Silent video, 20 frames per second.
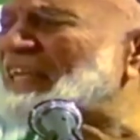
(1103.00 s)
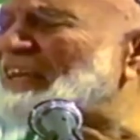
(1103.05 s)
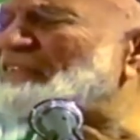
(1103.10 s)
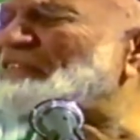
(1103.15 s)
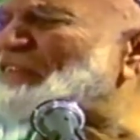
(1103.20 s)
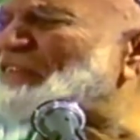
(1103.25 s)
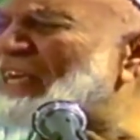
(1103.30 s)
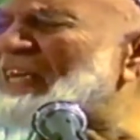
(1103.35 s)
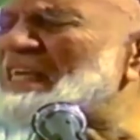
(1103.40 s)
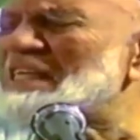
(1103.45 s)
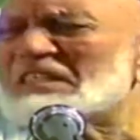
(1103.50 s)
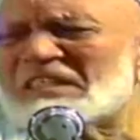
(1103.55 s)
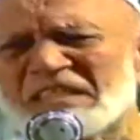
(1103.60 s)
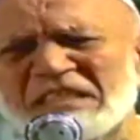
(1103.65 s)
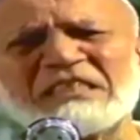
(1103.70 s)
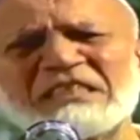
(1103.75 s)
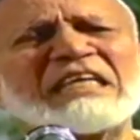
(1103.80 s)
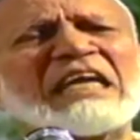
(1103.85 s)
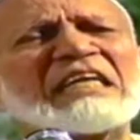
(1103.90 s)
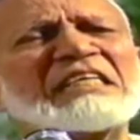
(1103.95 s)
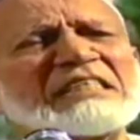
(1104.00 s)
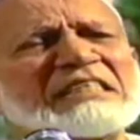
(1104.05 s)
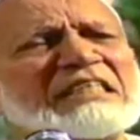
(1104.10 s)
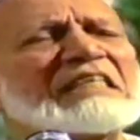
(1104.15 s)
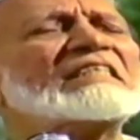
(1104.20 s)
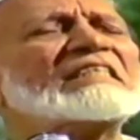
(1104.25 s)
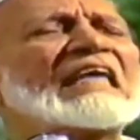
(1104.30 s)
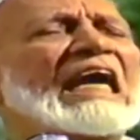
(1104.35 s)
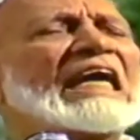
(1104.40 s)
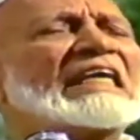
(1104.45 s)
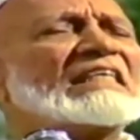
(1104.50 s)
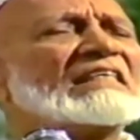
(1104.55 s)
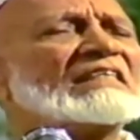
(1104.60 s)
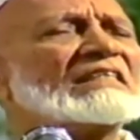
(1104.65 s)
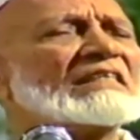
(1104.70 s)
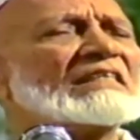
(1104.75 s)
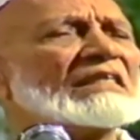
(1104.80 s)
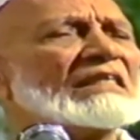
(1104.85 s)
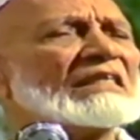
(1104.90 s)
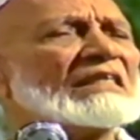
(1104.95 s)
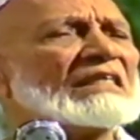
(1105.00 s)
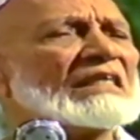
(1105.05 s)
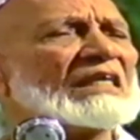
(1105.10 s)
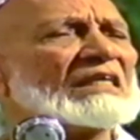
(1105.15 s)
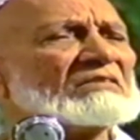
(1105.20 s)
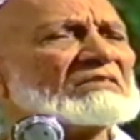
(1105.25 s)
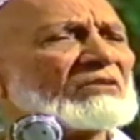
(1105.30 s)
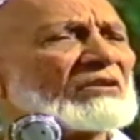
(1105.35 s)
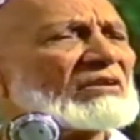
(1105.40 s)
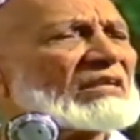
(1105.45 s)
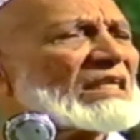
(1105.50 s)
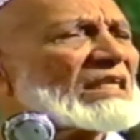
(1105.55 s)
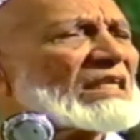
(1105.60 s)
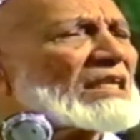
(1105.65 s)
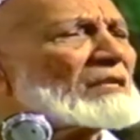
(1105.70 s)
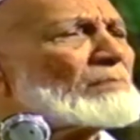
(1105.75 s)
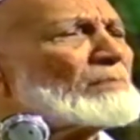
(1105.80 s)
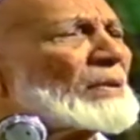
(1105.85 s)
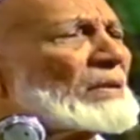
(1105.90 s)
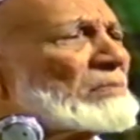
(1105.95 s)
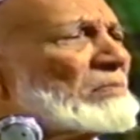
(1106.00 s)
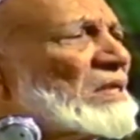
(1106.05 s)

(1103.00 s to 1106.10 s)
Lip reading: he feels that he's a giant and you're little